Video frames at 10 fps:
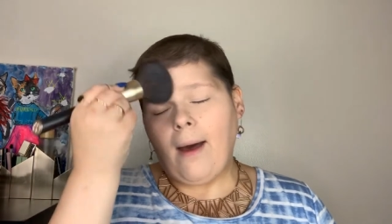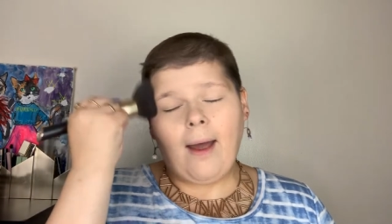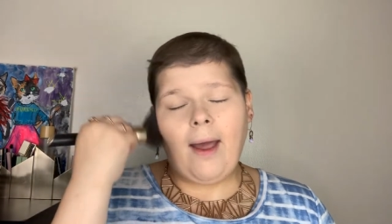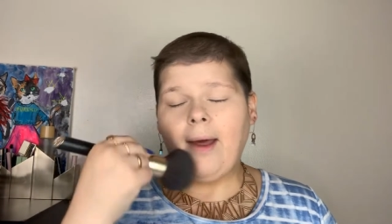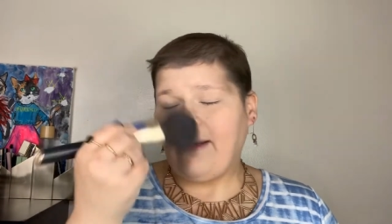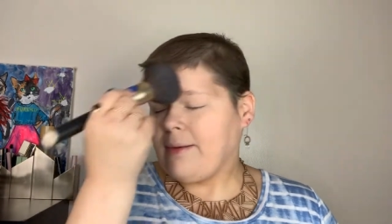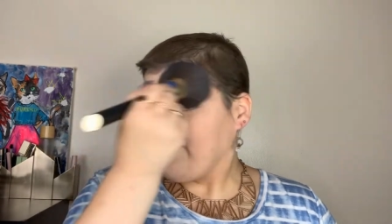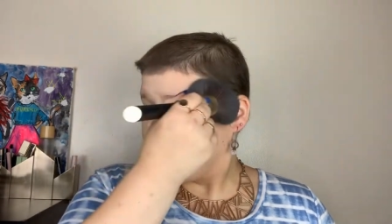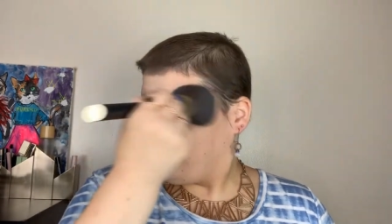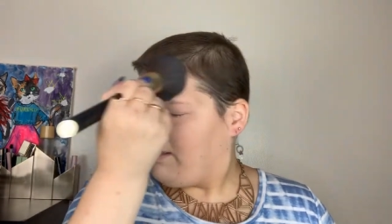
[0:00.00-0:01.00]
And
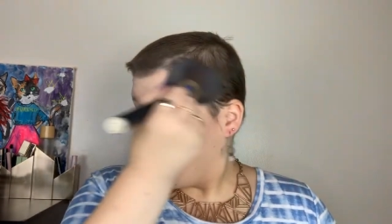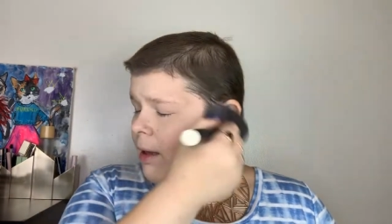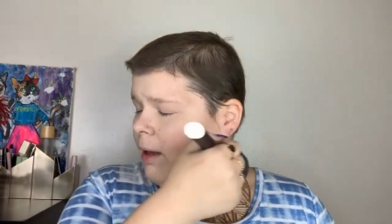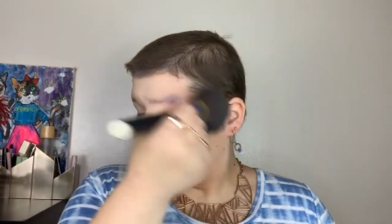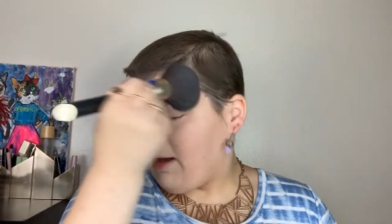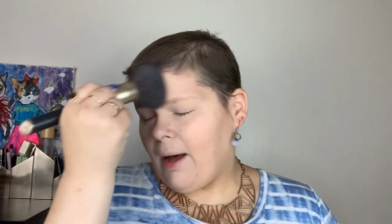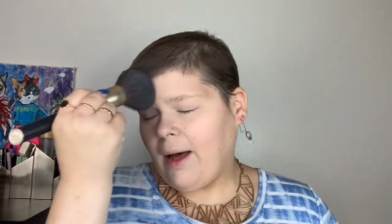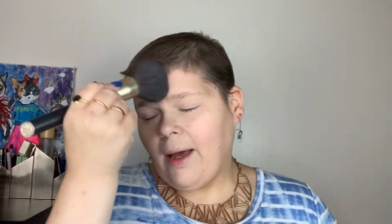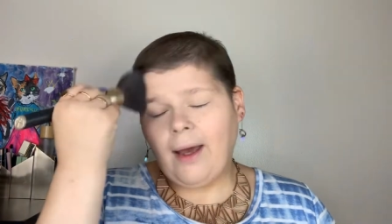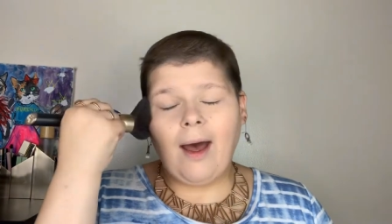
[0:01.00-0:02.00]

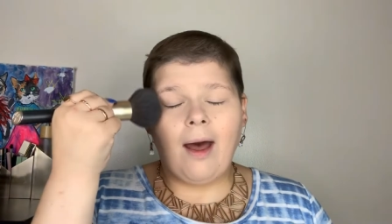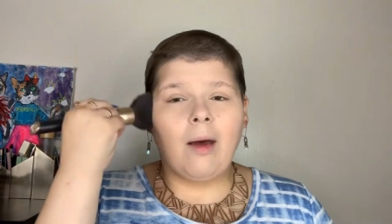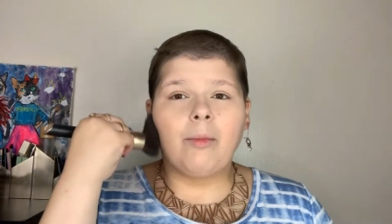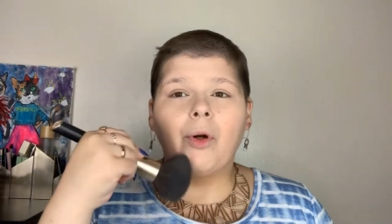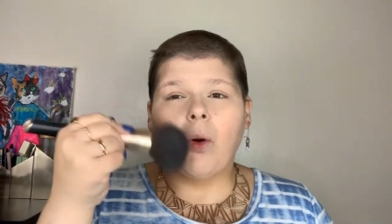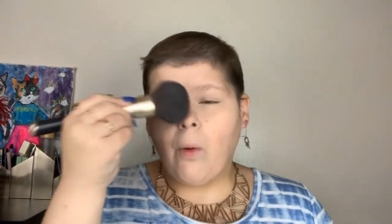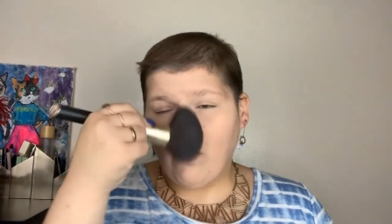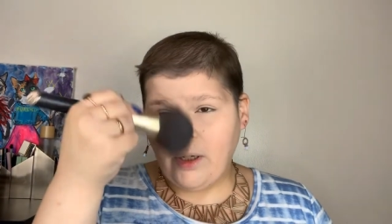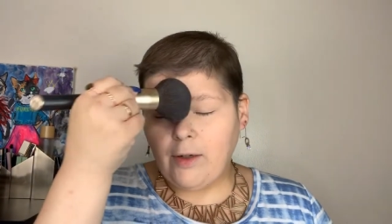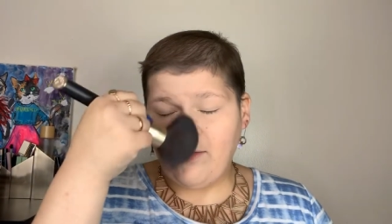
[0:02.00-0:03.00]
I am
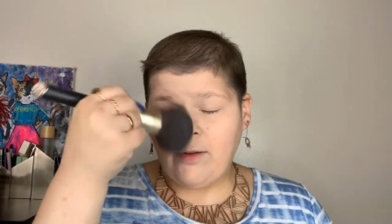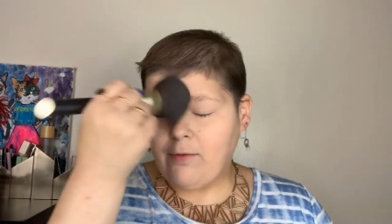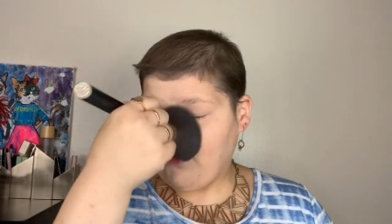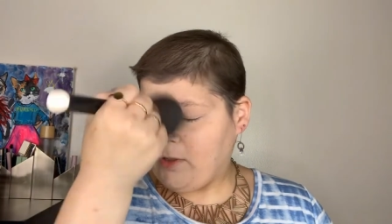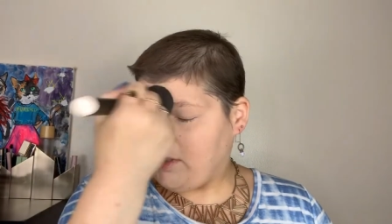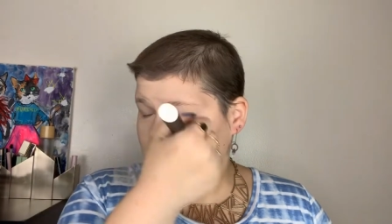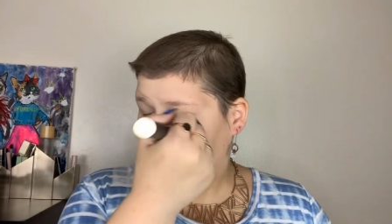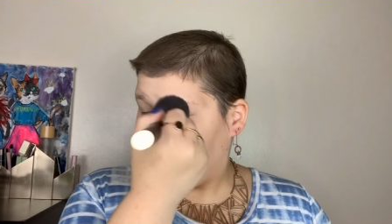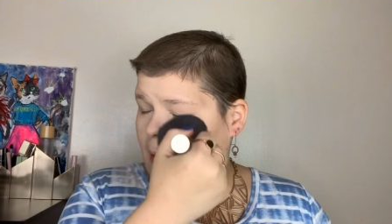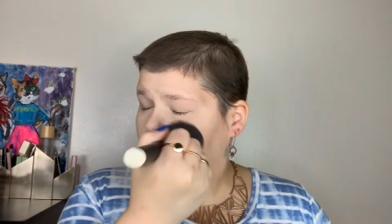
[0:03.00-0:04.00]
recording for the first
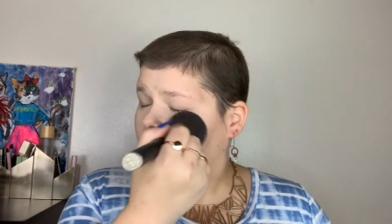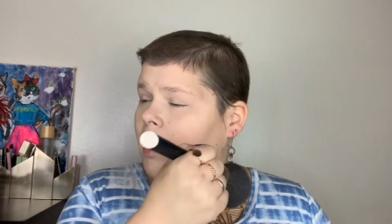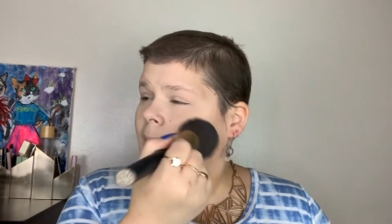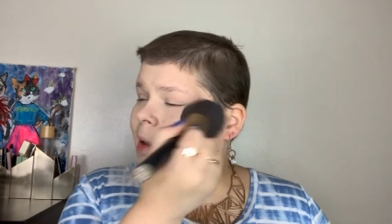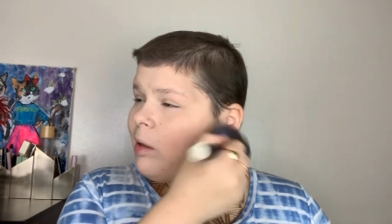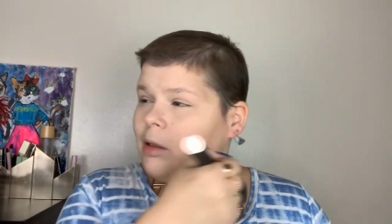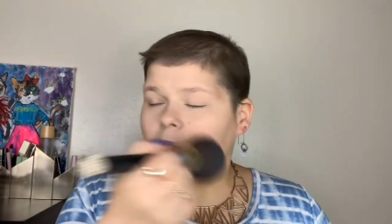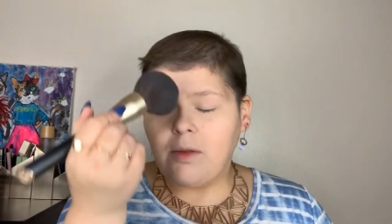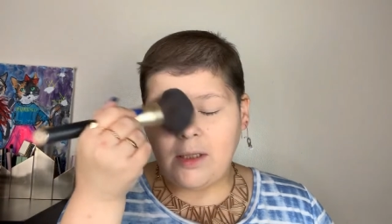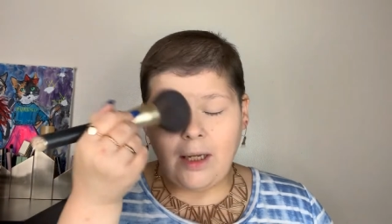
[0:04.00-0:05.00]
time
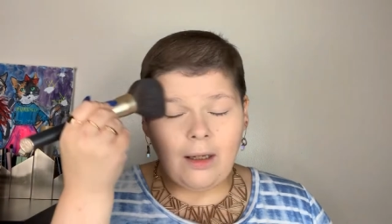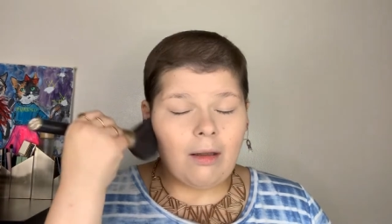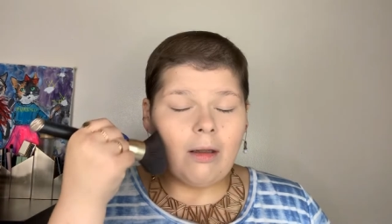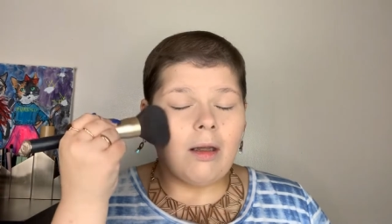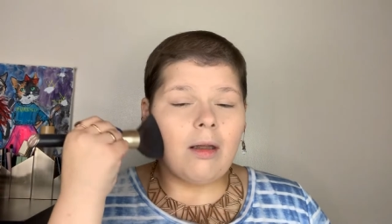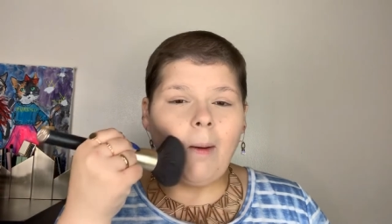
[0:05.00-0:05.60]
using